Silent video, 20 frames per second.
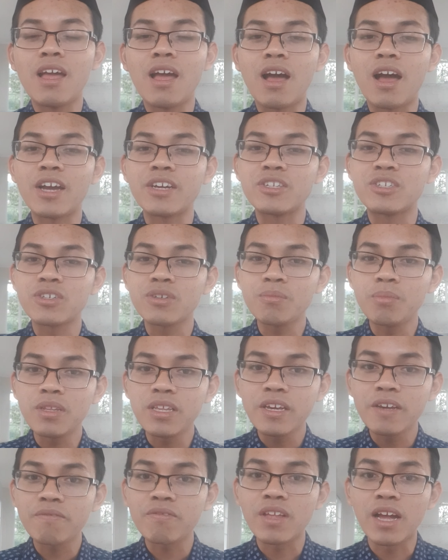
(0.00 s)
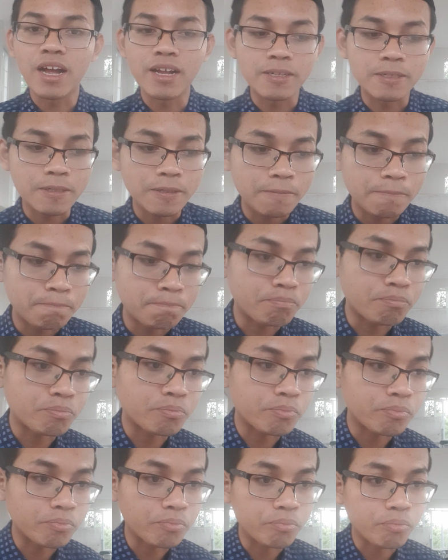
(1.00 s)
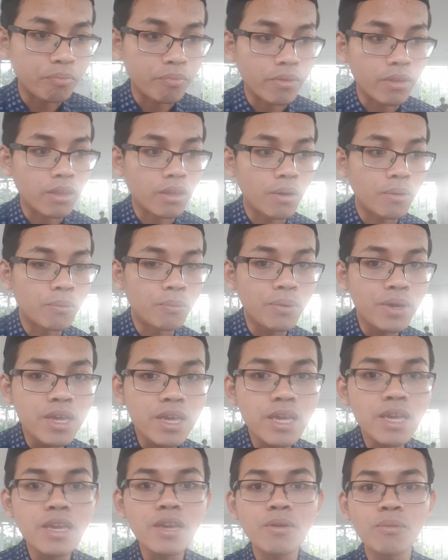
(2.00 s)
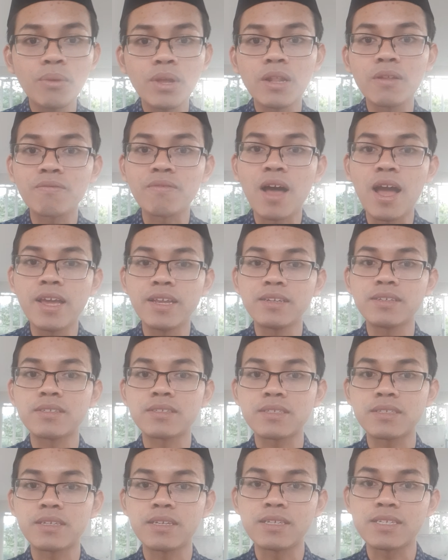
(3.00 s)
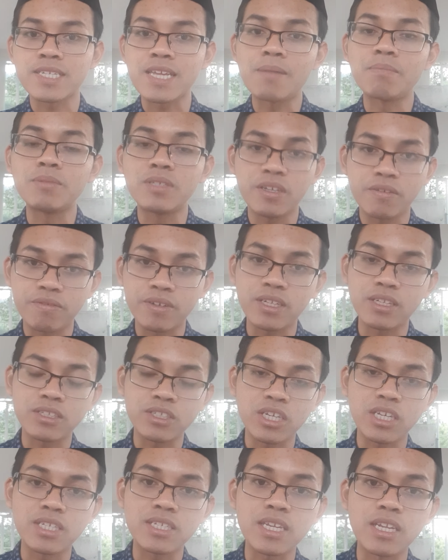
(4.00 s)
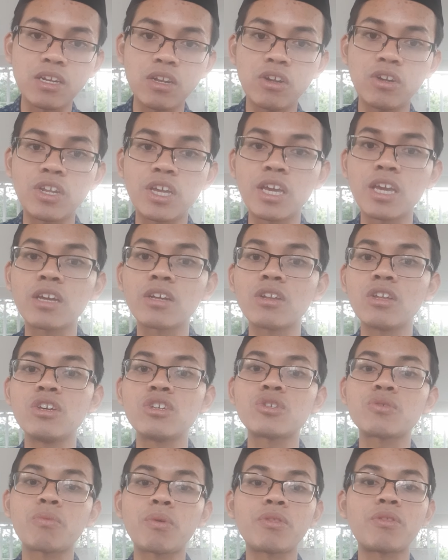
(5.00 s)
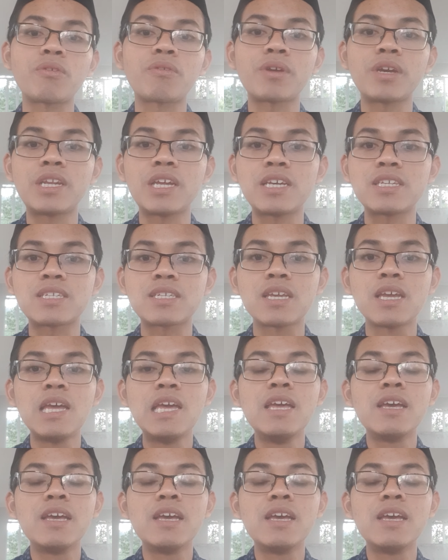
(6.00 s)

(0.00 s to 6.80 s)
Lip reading: I do believe that we will find some difficulties in learning English, whether it is